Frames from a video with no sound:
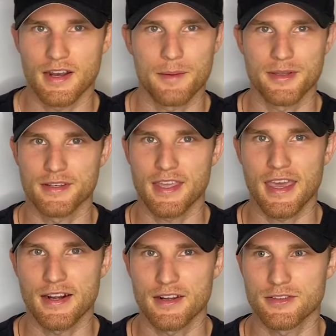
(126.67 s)
I'm in
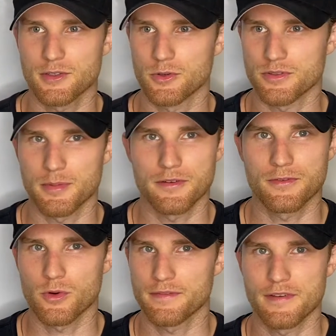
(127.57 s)
Canada, so it was about
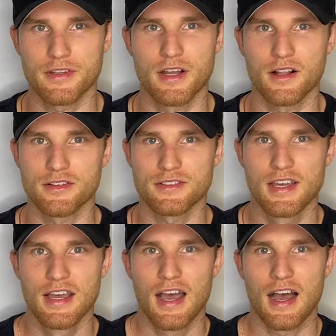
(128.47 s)
$40,
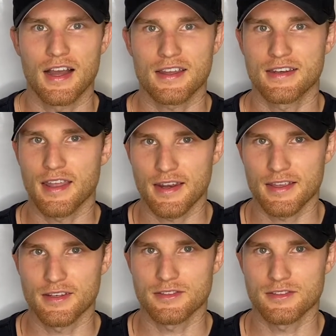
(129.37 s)
$50 Canadian.